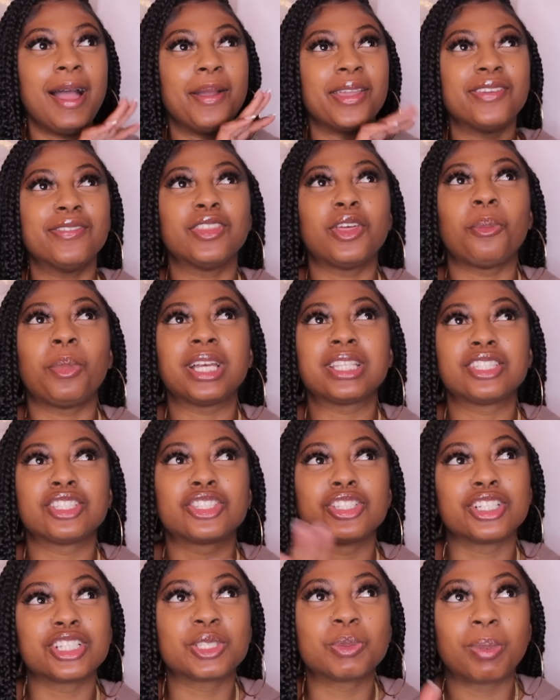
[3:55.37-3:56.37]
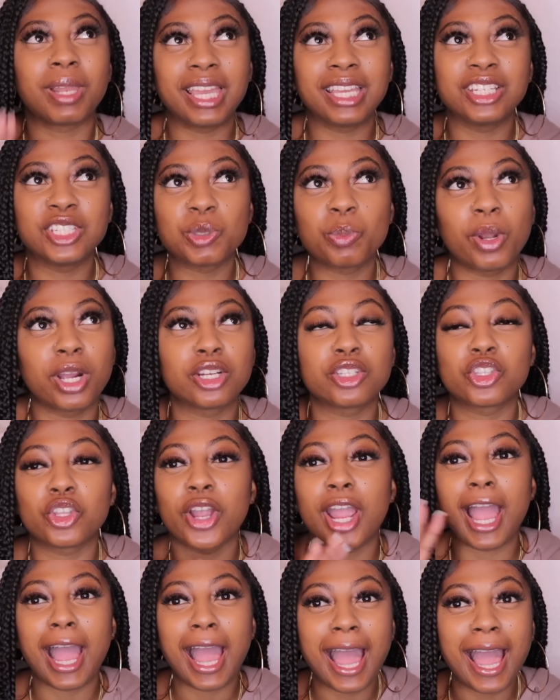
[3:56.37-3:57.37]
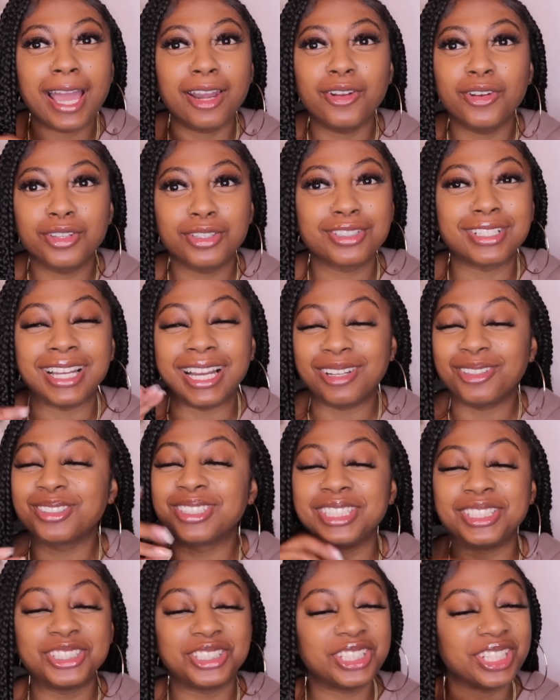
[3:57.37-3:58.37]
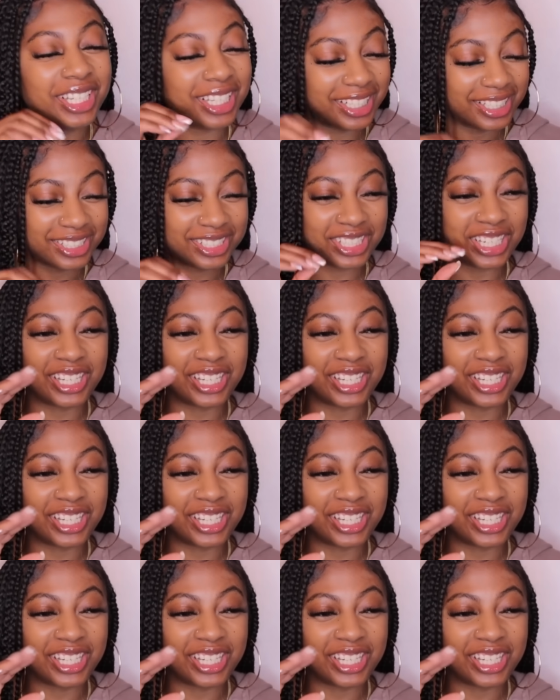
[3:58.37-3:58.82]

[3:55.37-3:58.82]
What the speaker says: Even though my sister explained this part in the story, I don't think she understood.